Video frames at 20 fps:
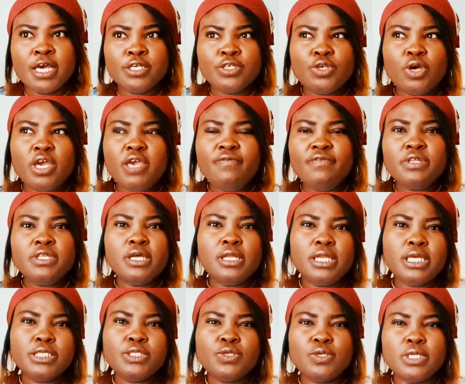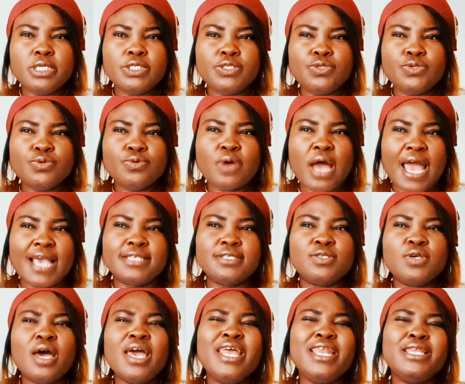So even the little little I
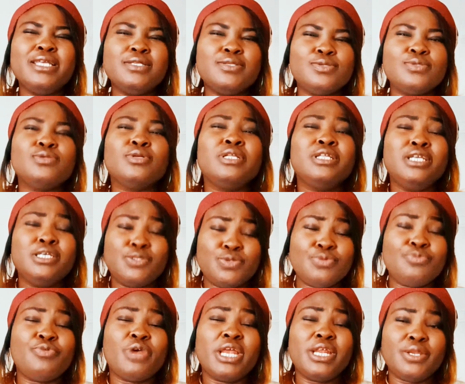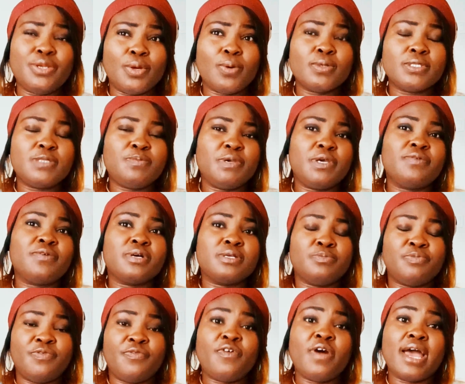saw a little little red dots because
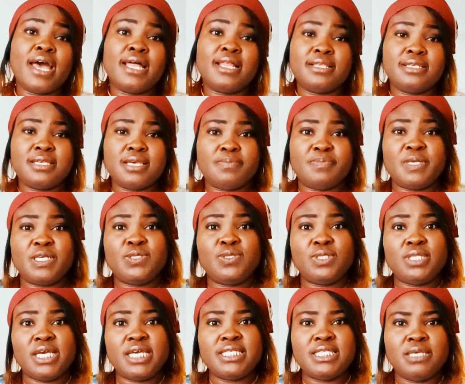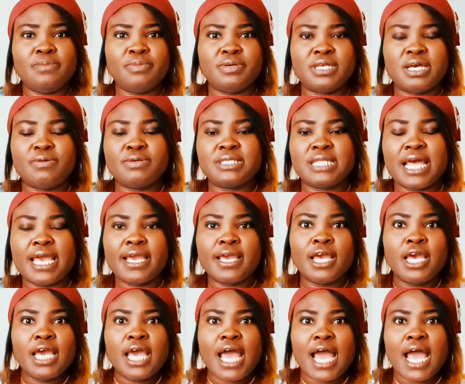before I accepted to date him, but I was like,